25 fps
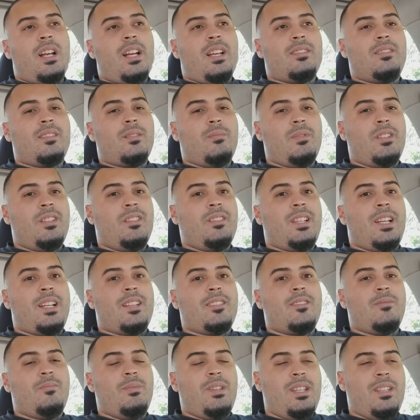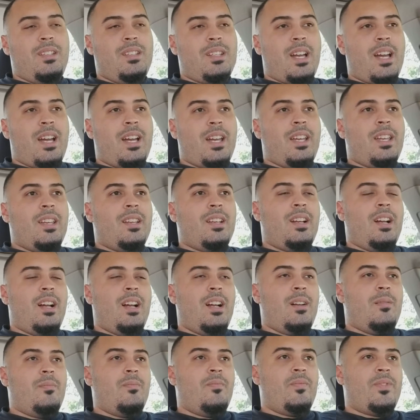similar to like a Sabine die.
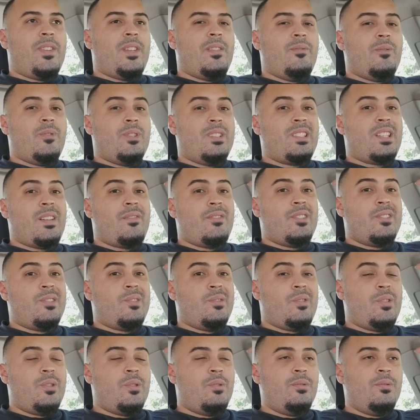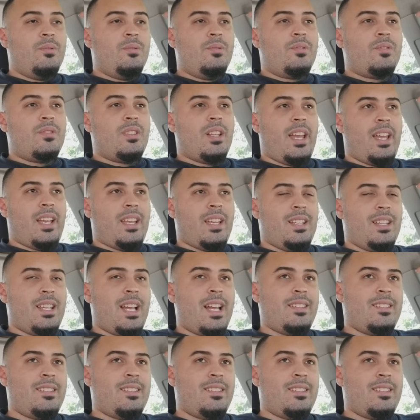T47s do 2s. Like in that